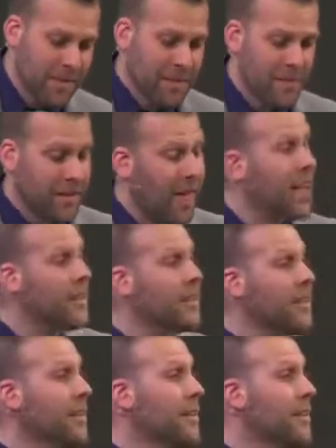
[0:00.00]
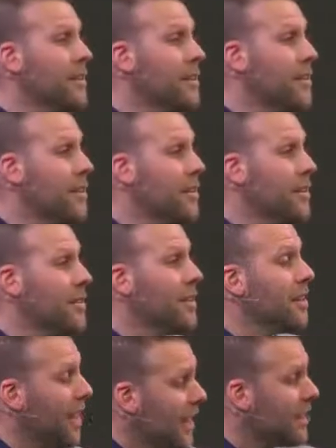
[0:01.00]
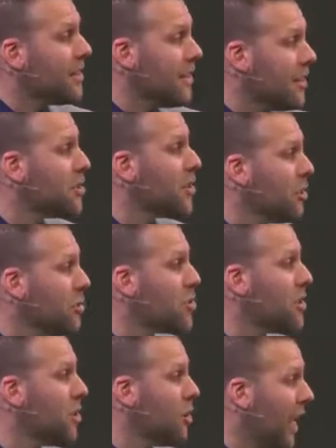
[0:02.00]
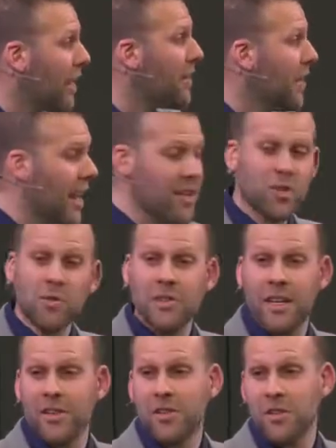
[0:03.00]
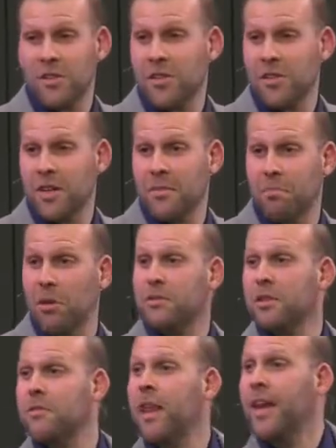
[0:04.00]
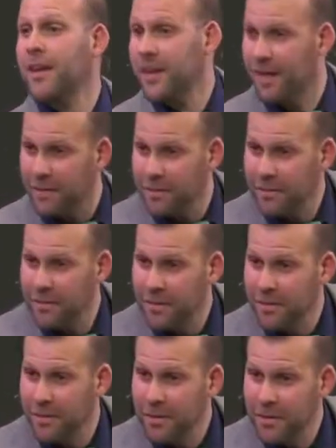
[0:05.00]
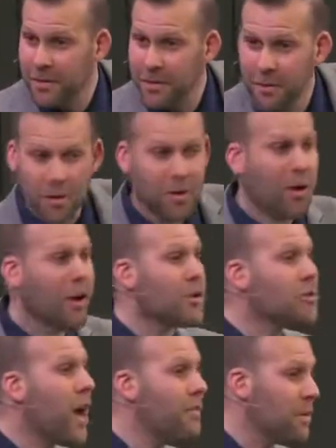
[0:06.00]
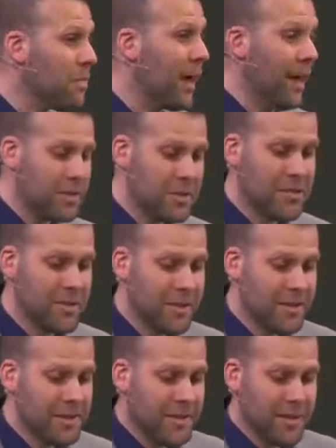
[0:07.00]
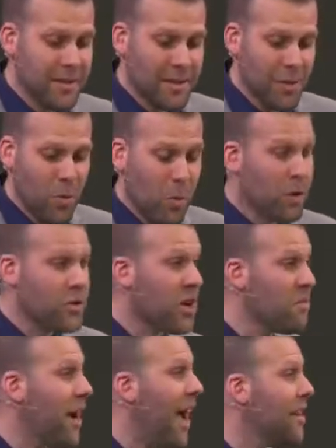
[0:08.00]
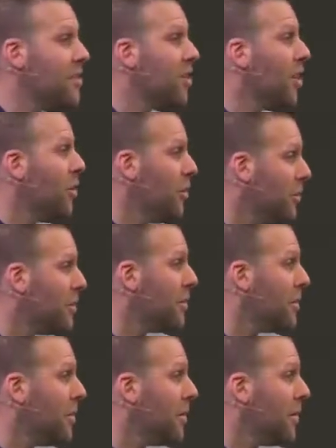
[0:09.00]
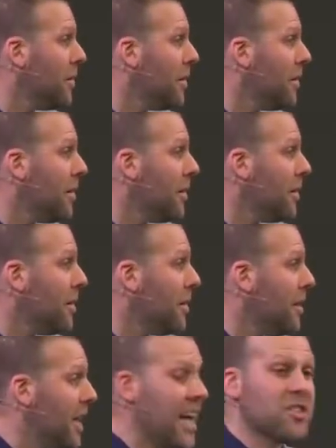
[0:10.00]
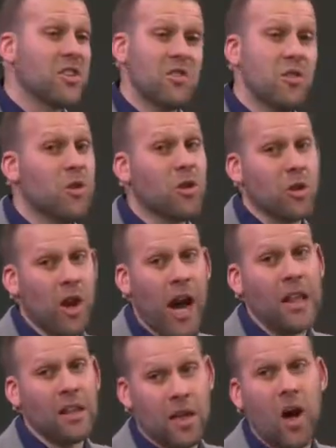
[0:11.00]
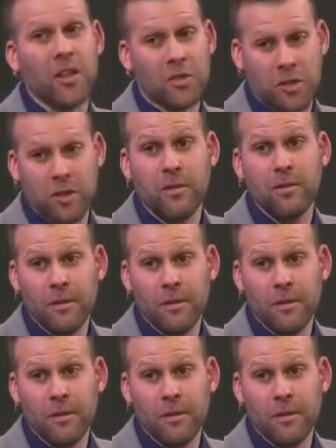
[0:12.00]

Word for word: The likely, the likely solution, the likely answer is that it's just a bolt of lightning or a car driving past. Where does our mind go? It's a nuclear holocaust